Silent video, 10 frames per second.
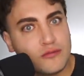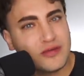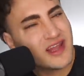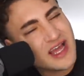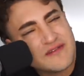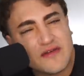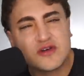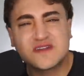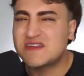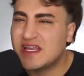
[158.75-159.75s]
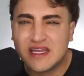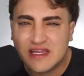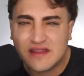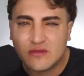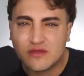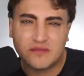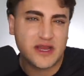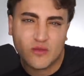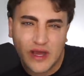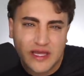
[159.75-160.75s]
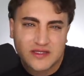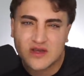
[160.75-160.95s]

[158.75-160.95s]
But like I've never seen anything with Betty White,